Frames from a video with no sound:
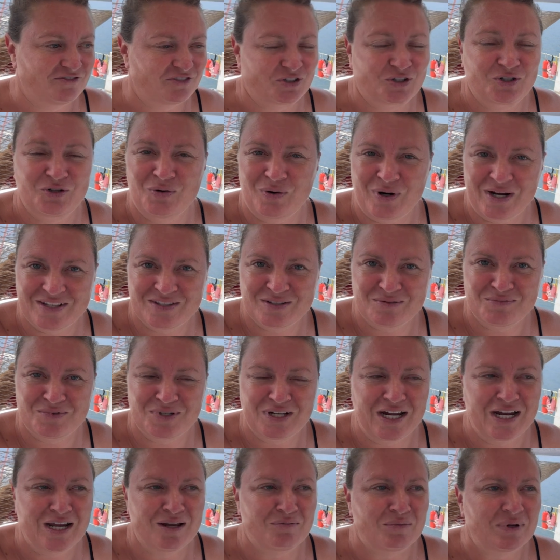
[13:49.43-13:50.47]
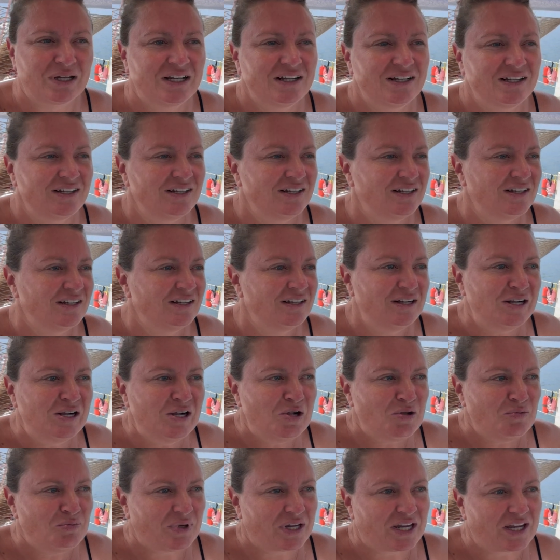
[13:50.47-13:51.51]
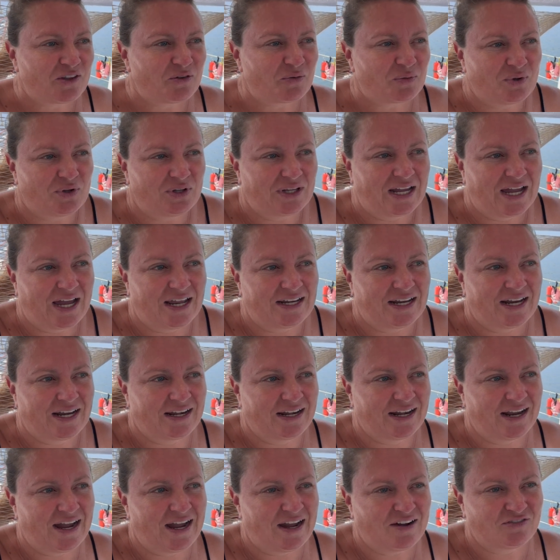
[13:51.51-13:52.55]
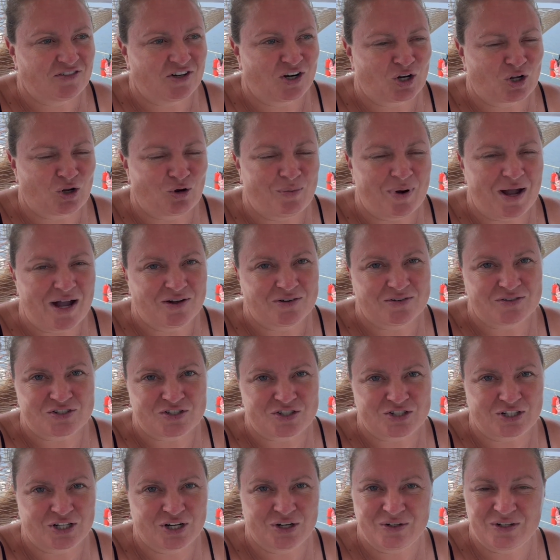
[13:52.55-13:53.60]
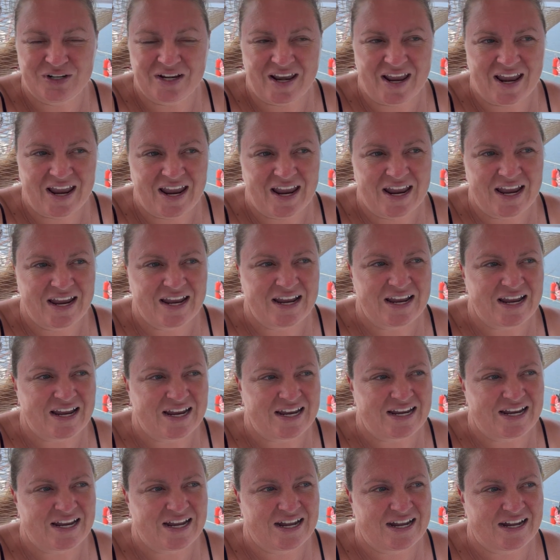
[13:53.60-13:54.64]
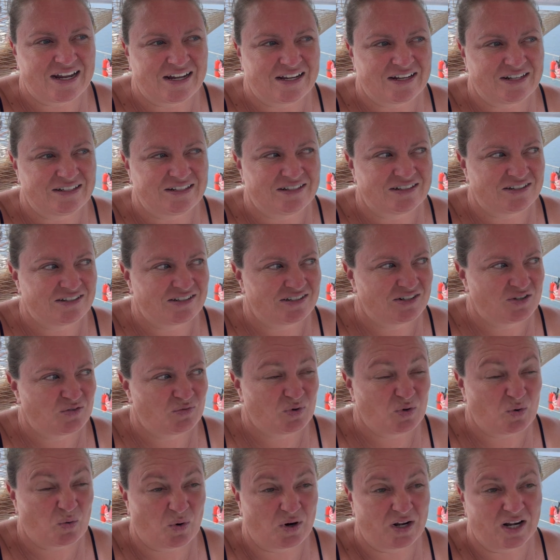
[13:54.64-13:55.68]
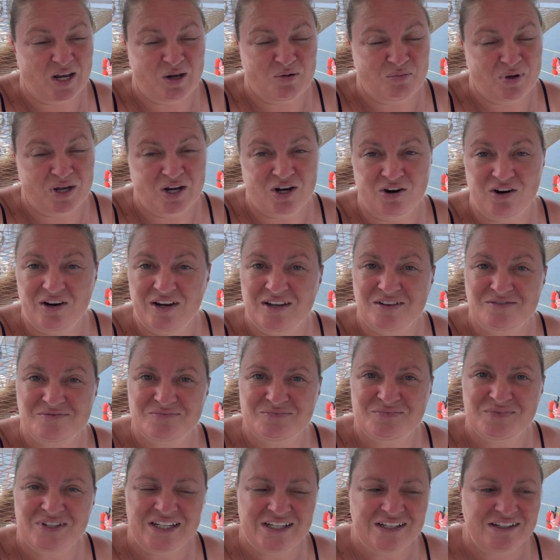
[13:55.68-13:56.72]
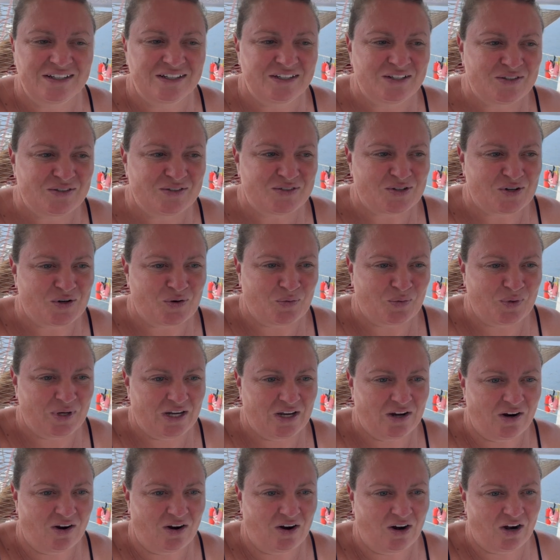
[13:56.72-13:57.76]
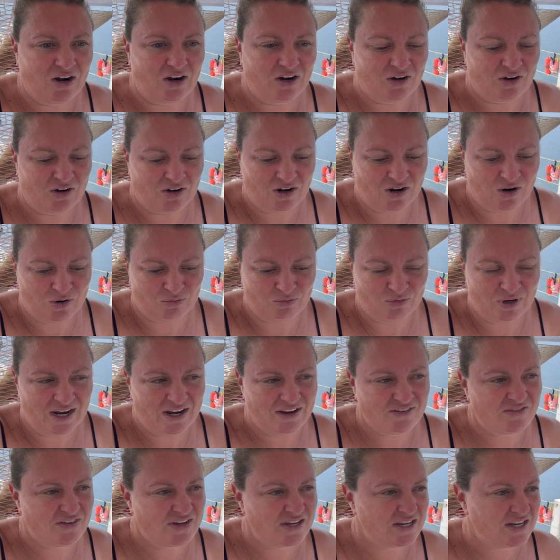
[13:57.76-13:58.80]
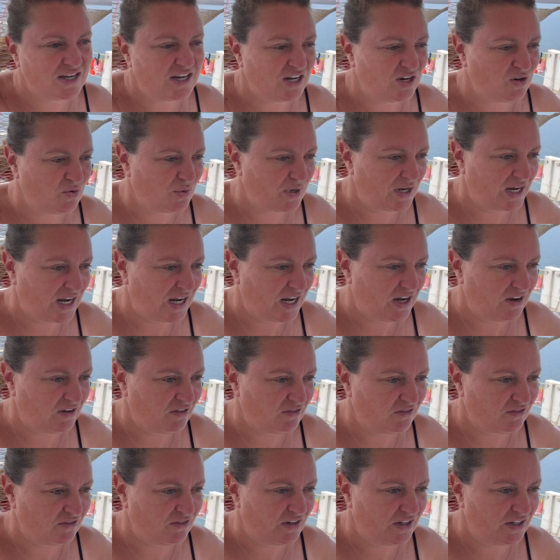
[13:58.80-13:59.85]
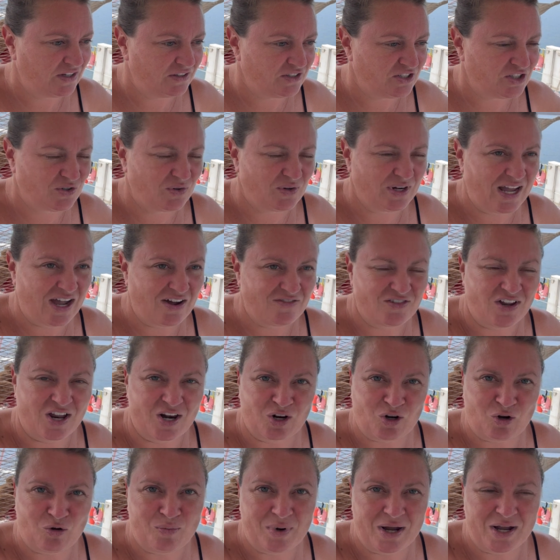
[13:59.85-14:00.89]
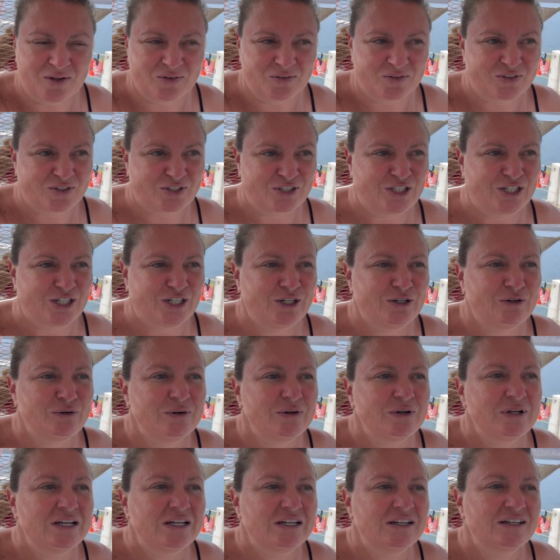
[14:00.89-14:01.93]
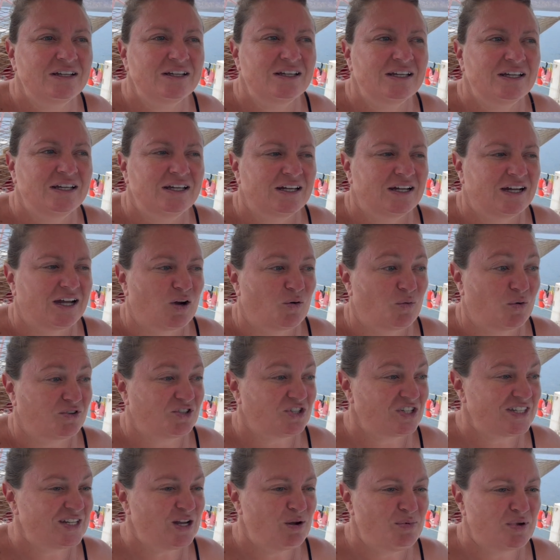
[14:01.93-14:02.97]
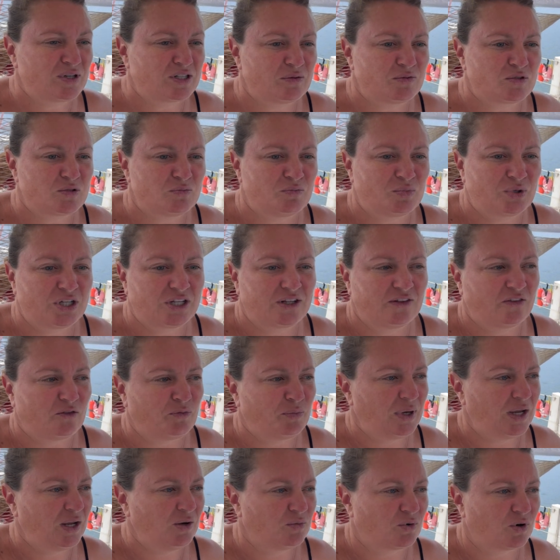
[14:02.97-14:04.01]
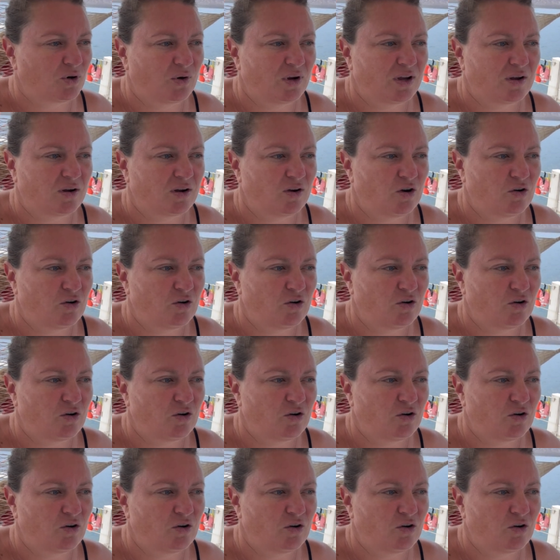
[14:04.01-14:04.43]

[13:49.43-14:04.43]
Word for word: for quite some time because we only had eight and a half nautical miles to go today and we weren't in a big hurry. So we are arriving here. We have two and a half nautical miles to go. Uh, we just now picked up some pretty good speed. We're going